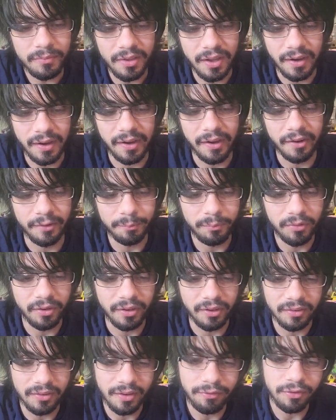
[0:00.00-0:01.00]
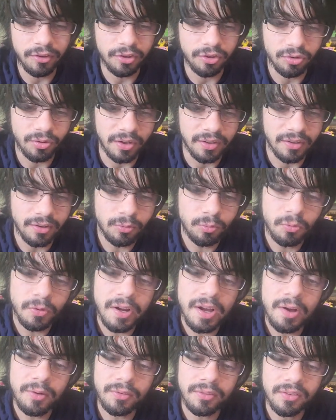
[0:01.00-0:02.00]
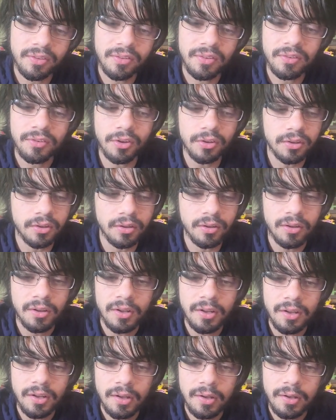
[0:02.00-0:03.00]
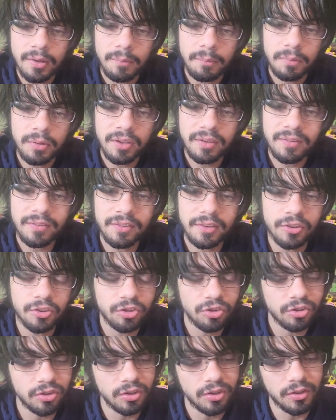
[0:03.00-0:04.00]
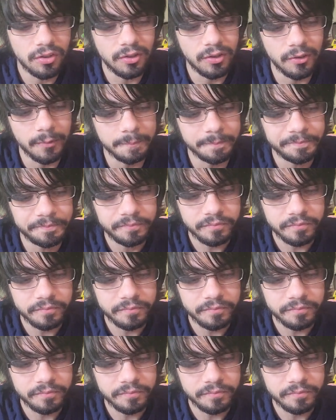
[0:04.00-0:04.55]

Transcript: I'm gonna definitely try this one out since it's on the PlayStation.